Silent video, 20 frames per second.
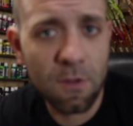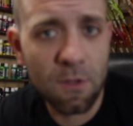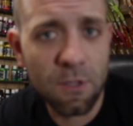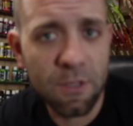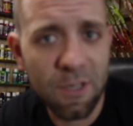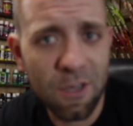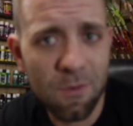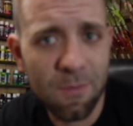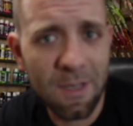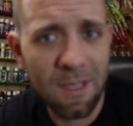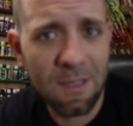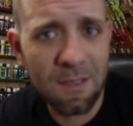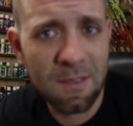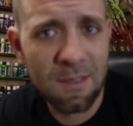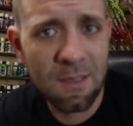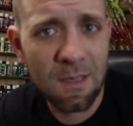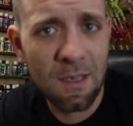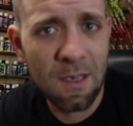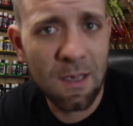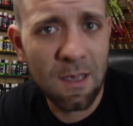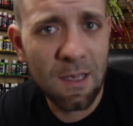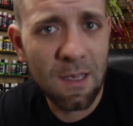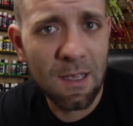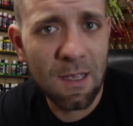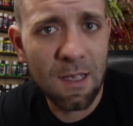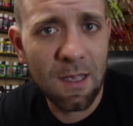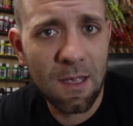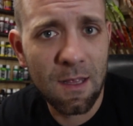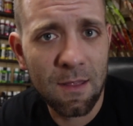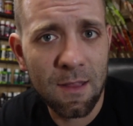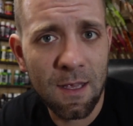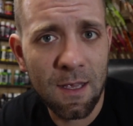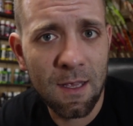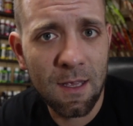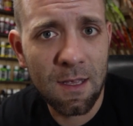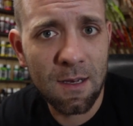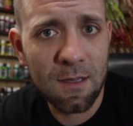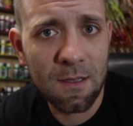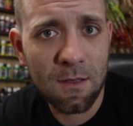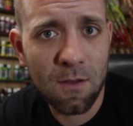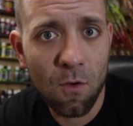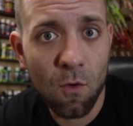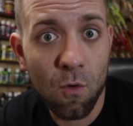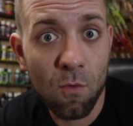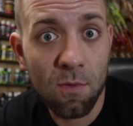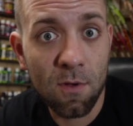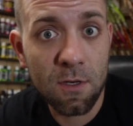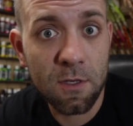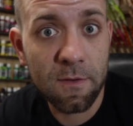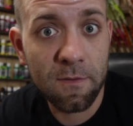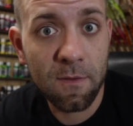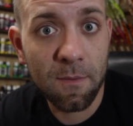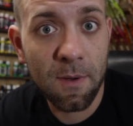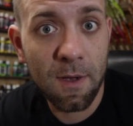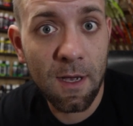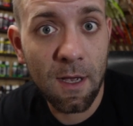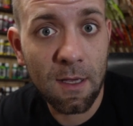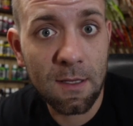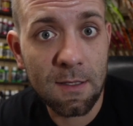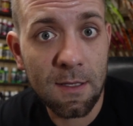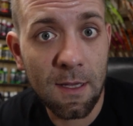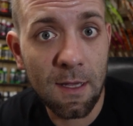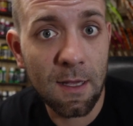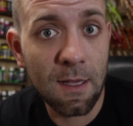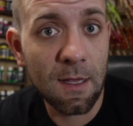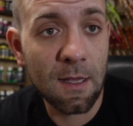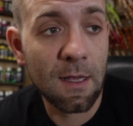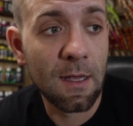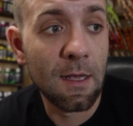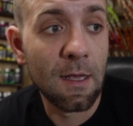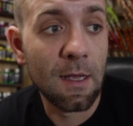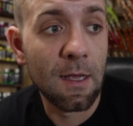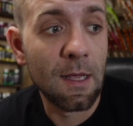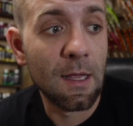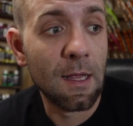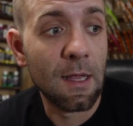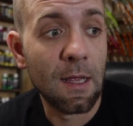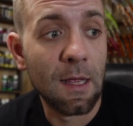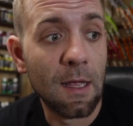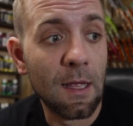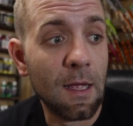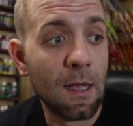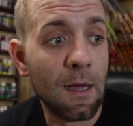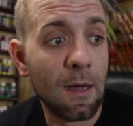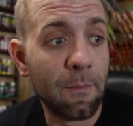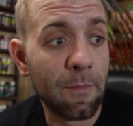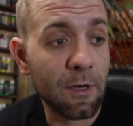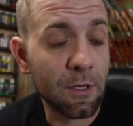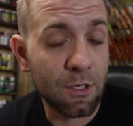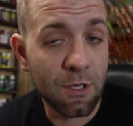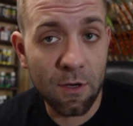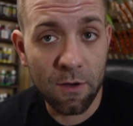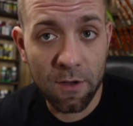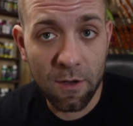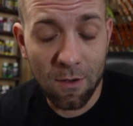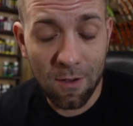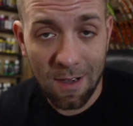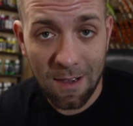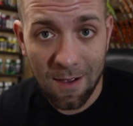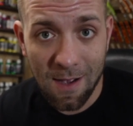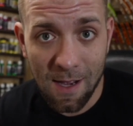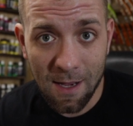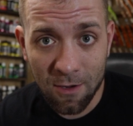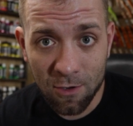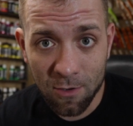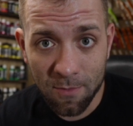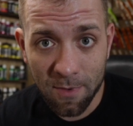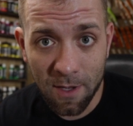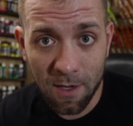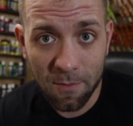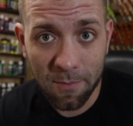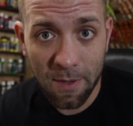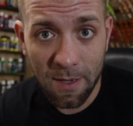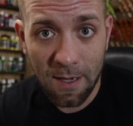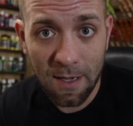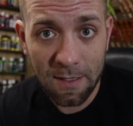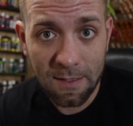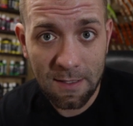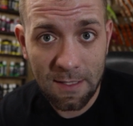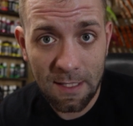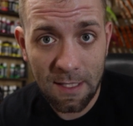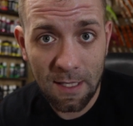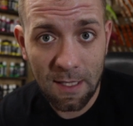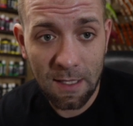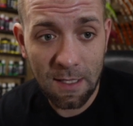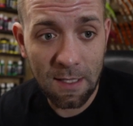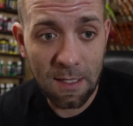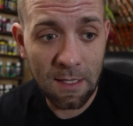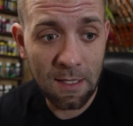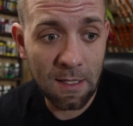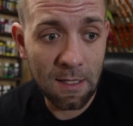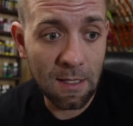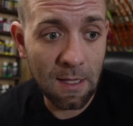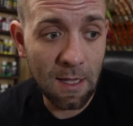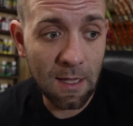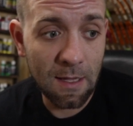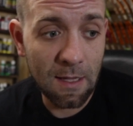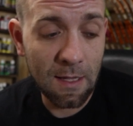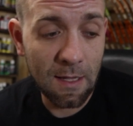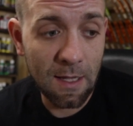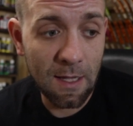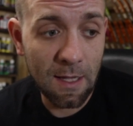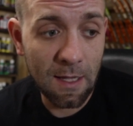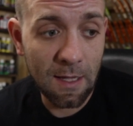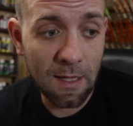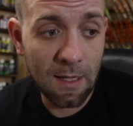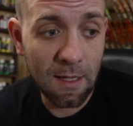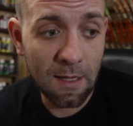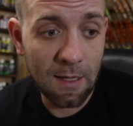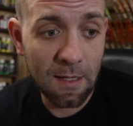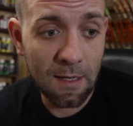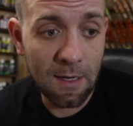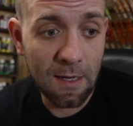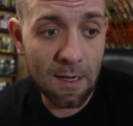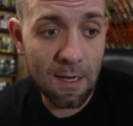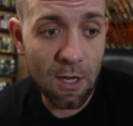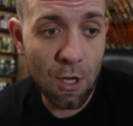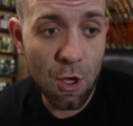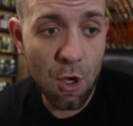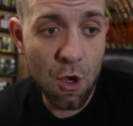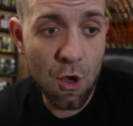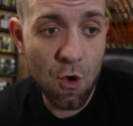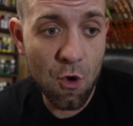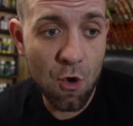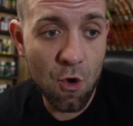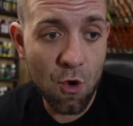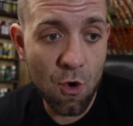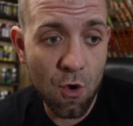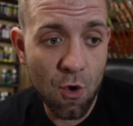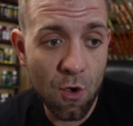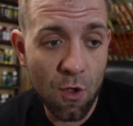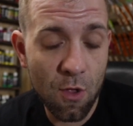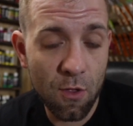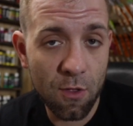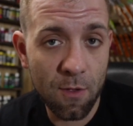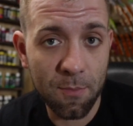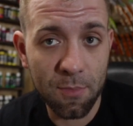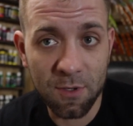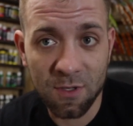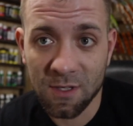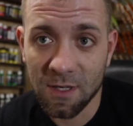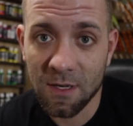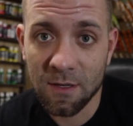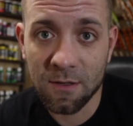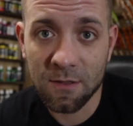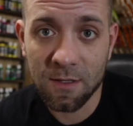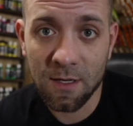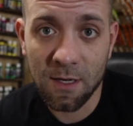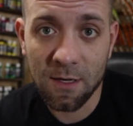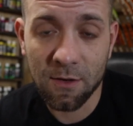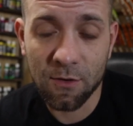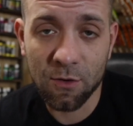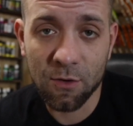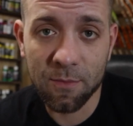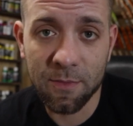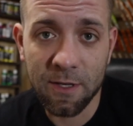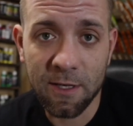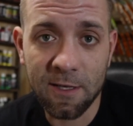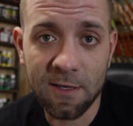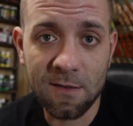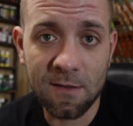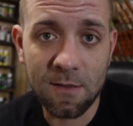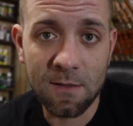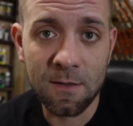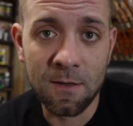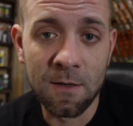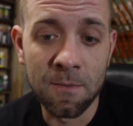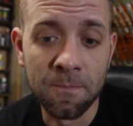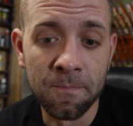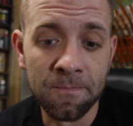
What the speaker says: for the show baits. And then it's a whole bunch of epoxying. I'm gonna show y'all how I go about epoxying and the procedures I do, because